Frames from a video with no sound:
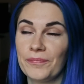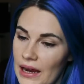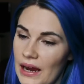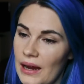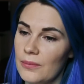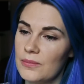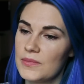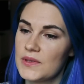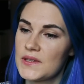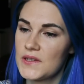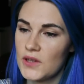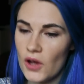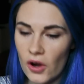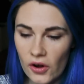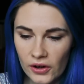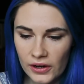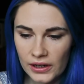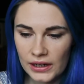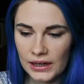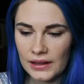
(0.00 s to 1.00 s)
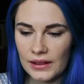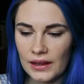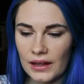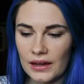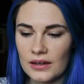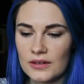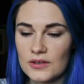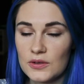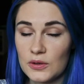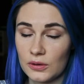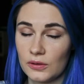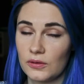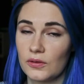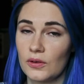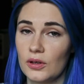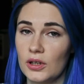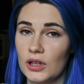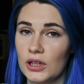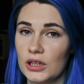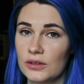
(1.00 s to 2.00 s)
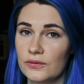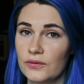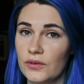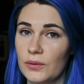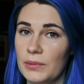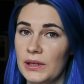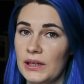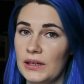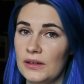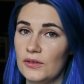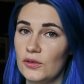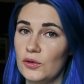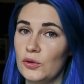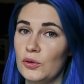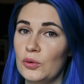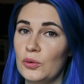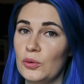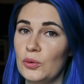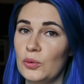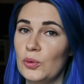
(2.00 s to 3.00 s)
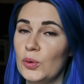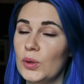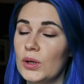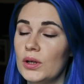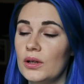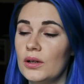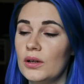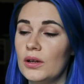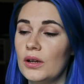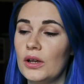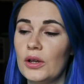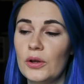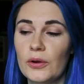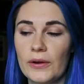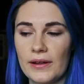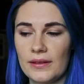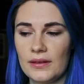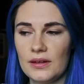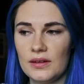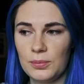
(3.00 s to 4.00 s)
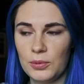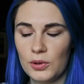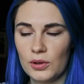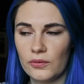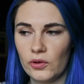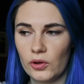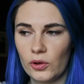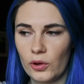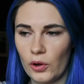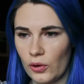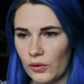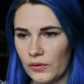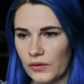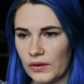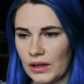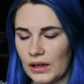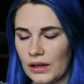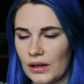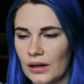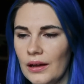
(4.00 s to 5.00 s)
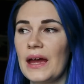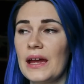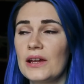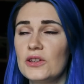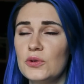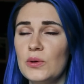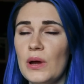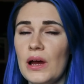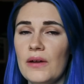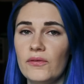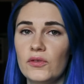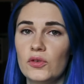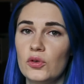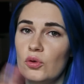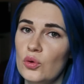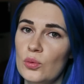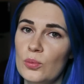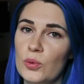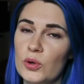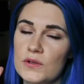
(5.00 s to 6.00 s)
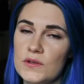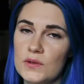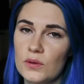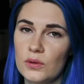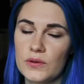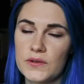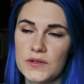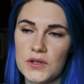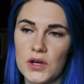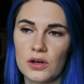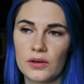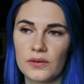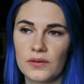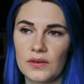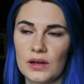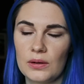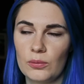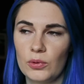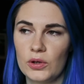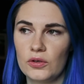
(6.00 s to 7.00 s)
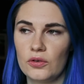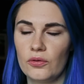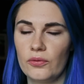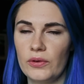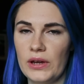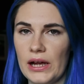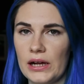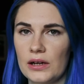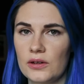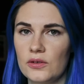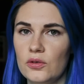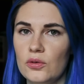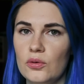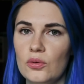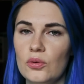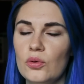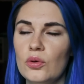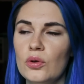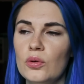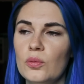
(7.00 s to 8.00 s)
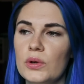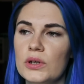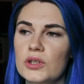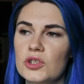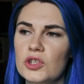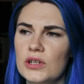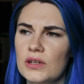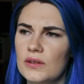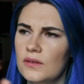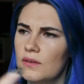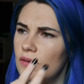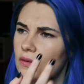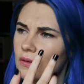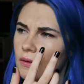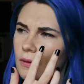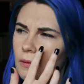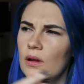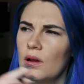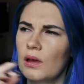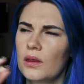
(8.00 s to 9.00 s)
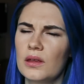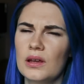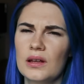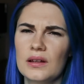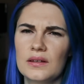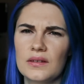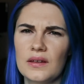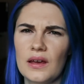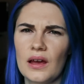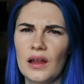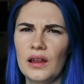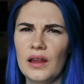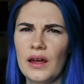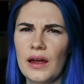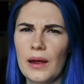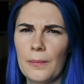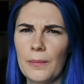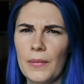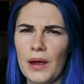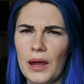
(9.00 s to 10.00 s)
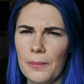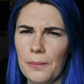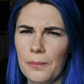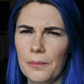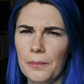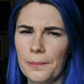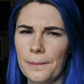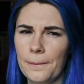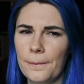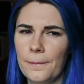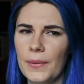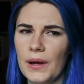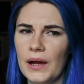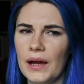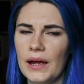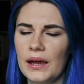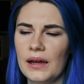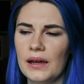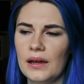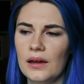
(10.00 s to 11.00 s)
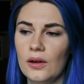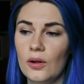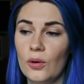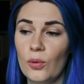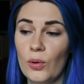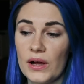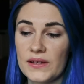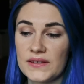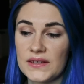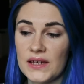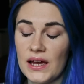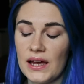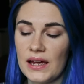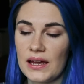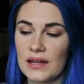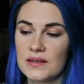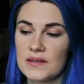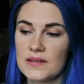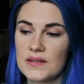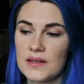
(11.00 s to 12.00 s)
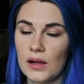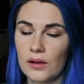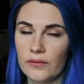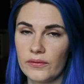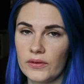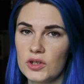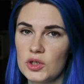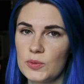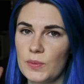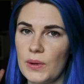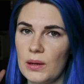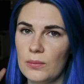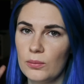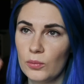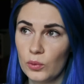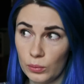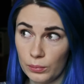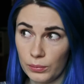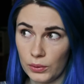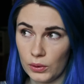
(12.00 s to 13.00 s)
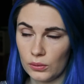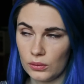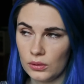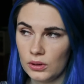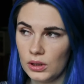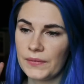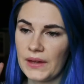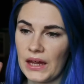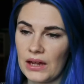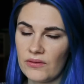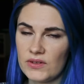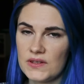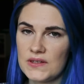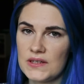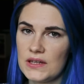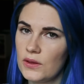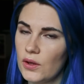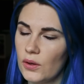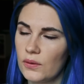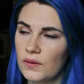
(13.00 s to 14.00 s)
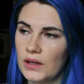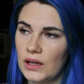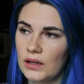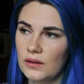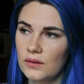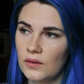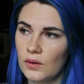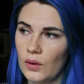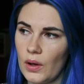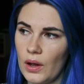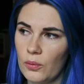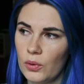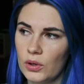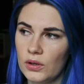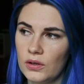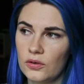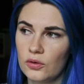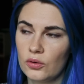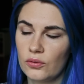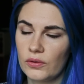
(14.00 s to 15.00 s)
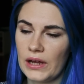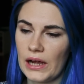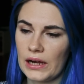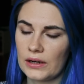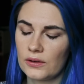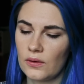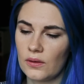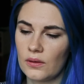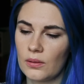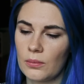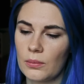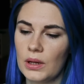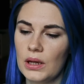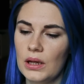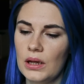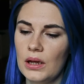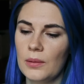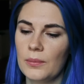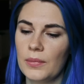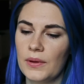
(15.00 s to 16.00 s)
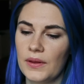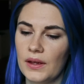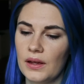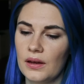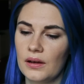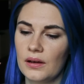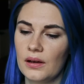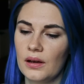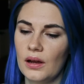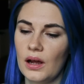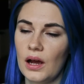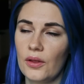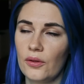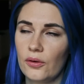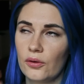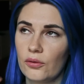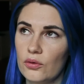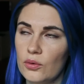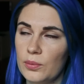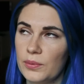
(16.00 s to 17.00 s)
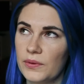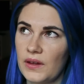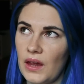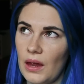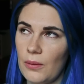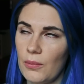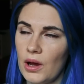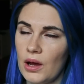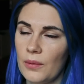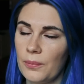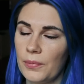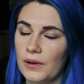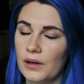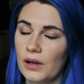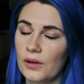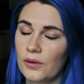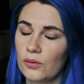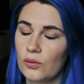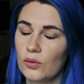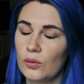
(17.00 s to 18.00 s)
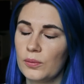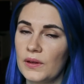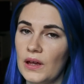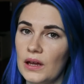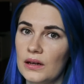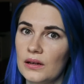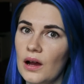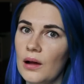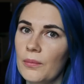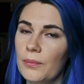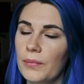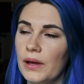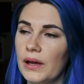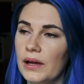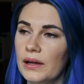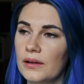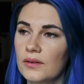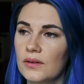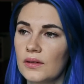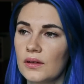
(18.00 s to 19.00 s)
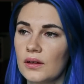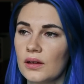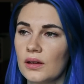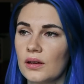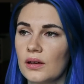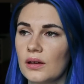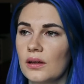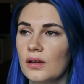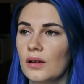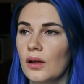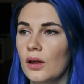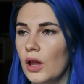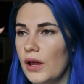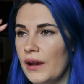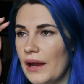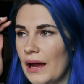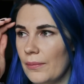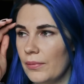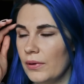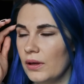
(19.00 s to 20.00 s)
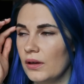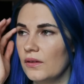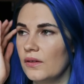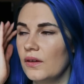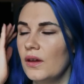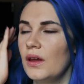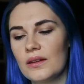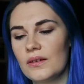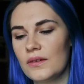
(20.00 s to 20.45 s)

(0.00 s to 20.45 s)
I'm sorry that it took so long for me to look at these beautiful girls again. I do have two more solo songs that I want to react to, which is, I think it's L M M by Hwasa and Selfish by Moonbyul. I haven't seen those yet, so I wanted to react to them, but then other groups came up and other groups had comebacks and a lot happened.